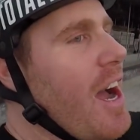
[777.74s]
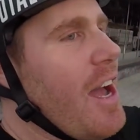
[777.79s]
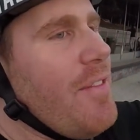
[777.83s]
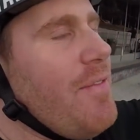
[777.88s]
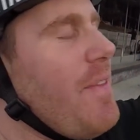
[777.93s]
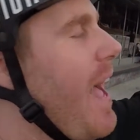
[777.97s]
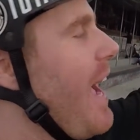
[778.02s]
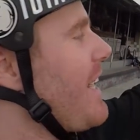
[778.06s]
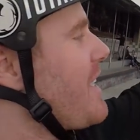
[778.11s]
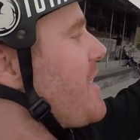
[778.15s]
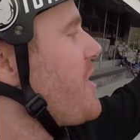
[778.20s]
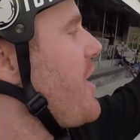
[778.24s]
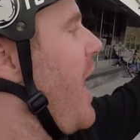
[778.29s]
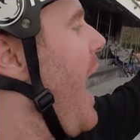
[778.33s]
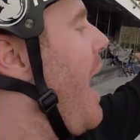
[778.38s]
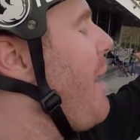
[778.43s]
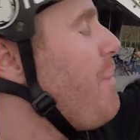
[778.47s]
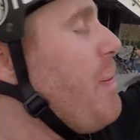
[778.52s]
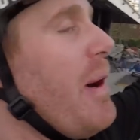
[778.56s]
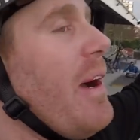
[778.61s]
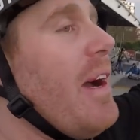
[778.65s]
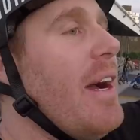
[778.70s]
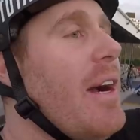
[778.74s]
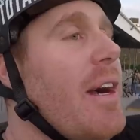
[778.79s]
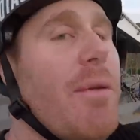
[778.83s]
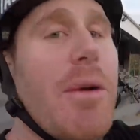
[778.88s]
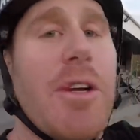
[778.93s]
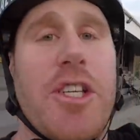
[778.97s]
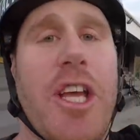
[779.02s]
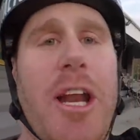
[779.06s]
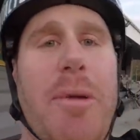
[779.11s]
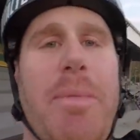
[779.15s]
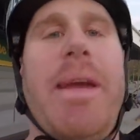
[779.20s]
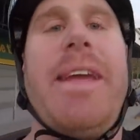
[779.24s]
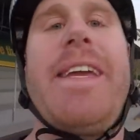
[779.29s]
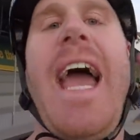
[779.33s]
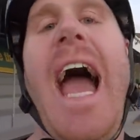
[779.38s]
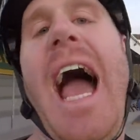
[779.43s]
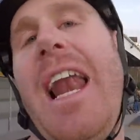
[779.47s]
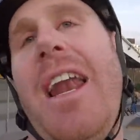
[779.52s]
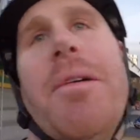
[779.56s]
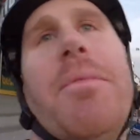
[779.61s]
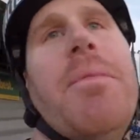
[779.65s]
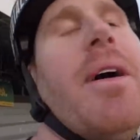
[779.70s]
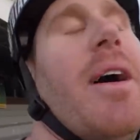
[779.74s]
Next up was going to be Callum.